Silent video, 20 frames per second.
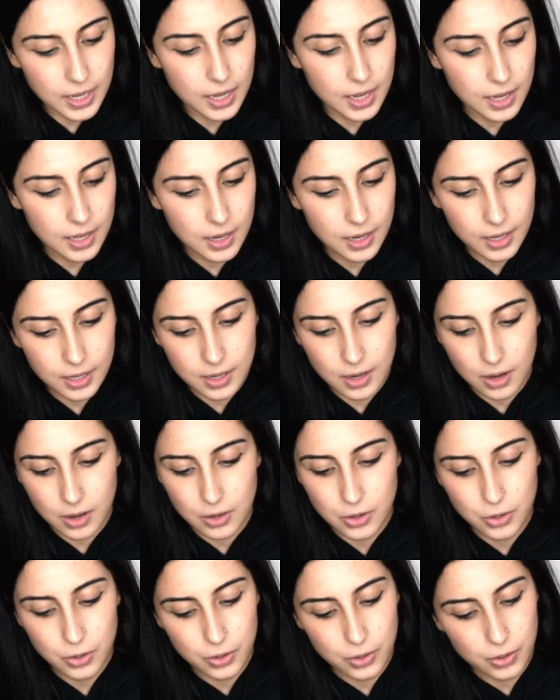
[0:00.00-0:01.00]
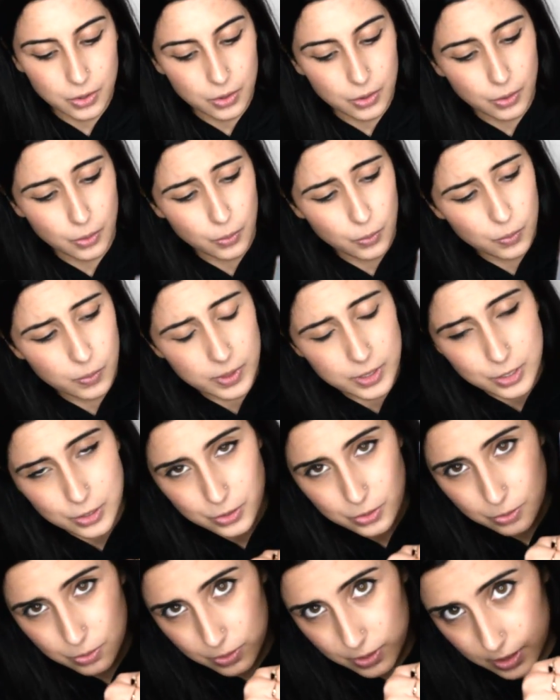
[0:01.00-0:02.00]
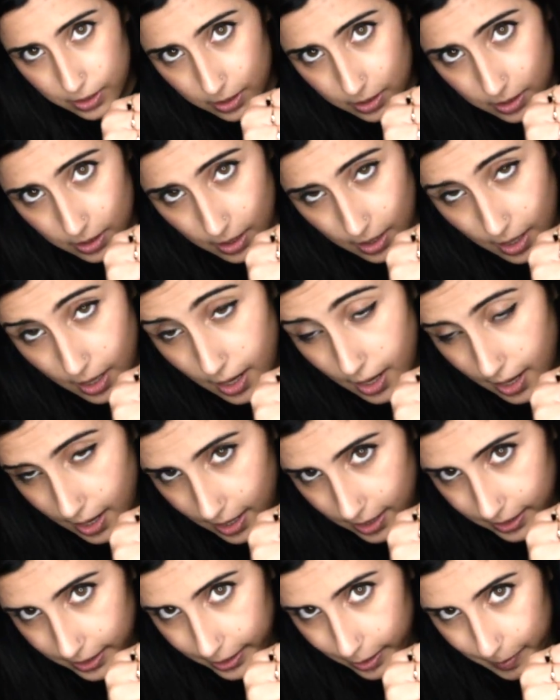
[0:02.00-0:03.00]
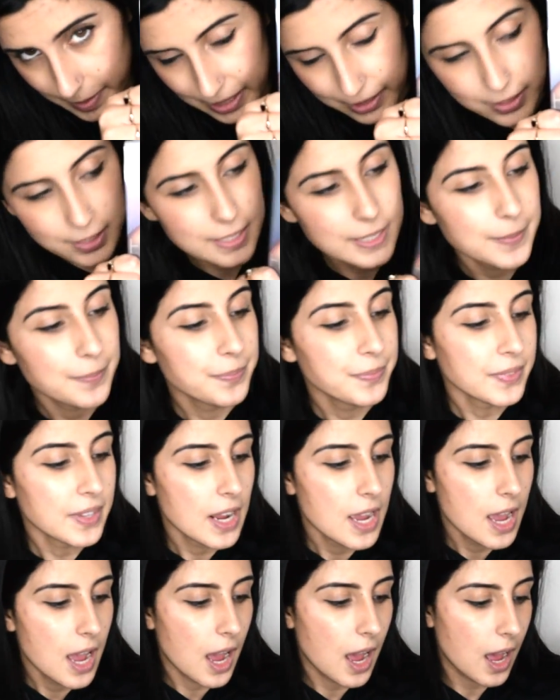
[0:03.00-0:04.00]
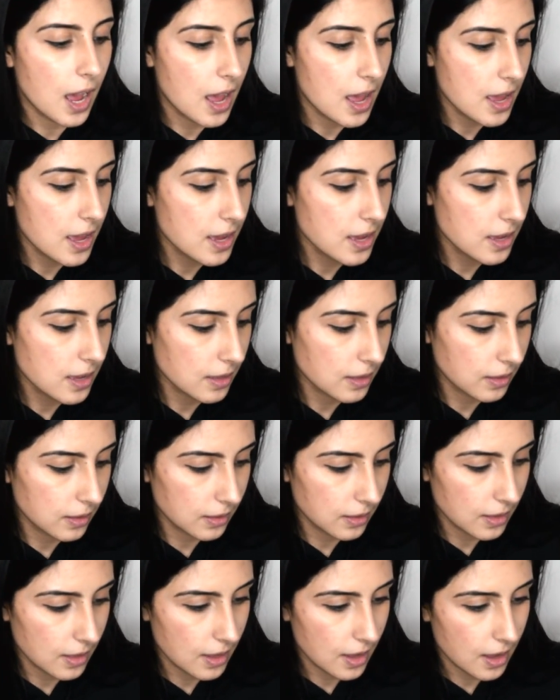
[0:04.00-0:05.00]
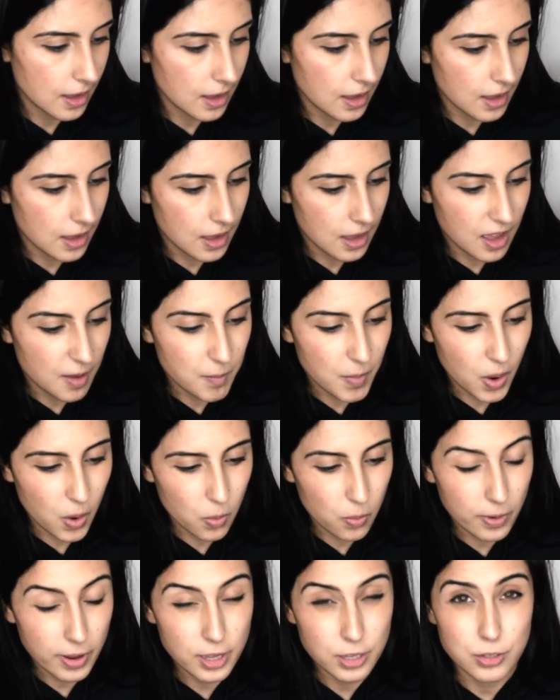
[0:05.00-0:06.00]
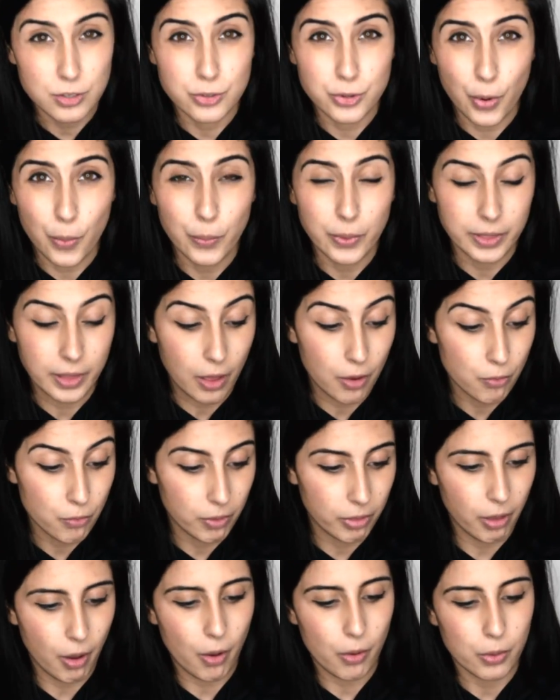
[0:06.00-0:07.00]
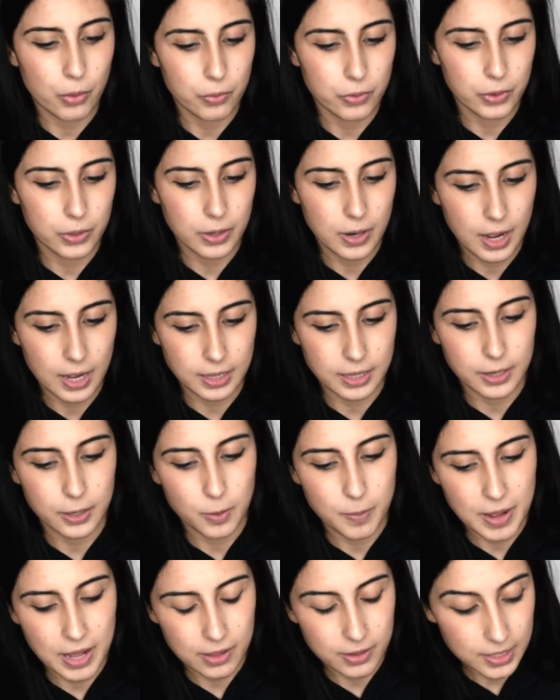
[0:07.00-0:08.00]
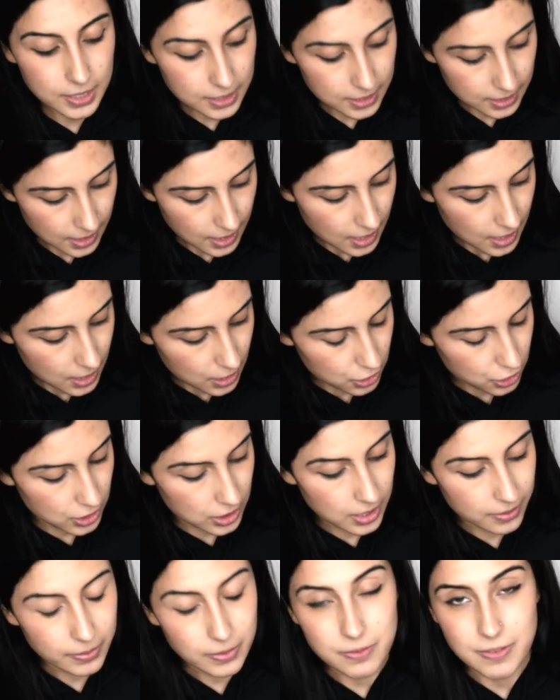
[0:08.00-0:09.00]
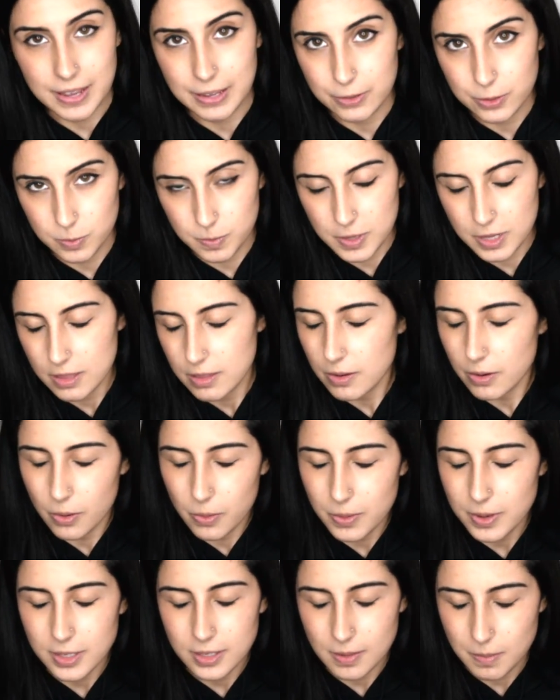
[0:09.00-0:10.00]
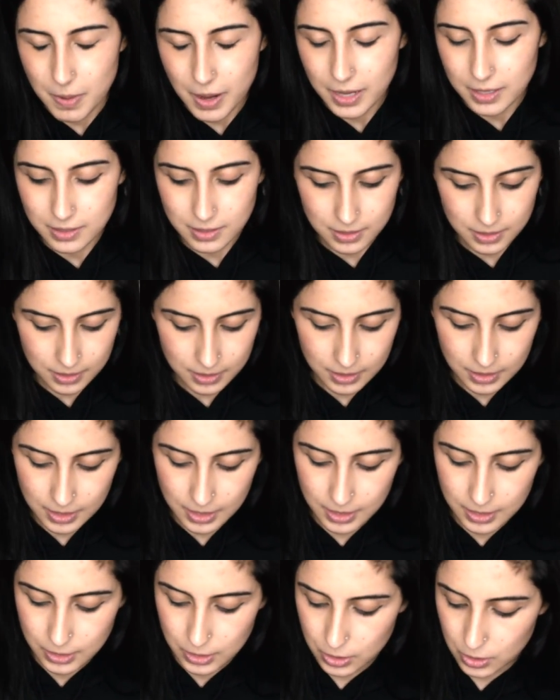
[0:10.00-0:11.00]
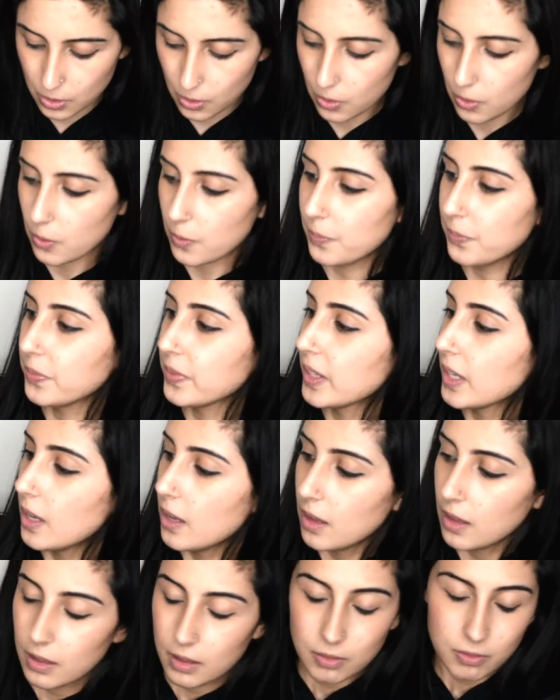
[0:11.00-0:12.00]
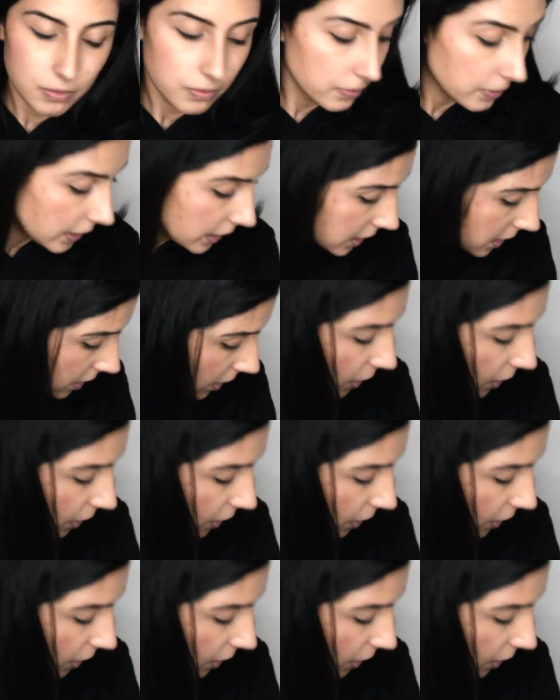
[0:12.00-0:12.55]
ahead and I got her winter solstice highlighter palette. I am always so in love with all of her highlighter palettes. She never fails me. They're always the best. So let's